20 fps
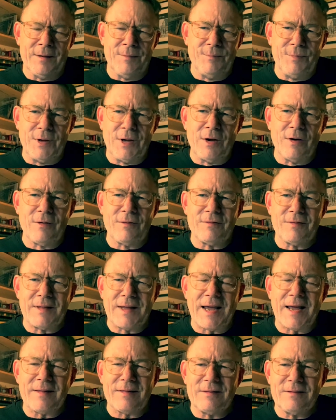beyond
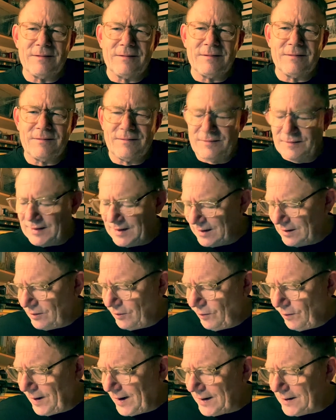that, then
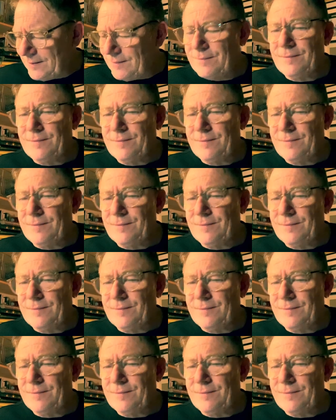great.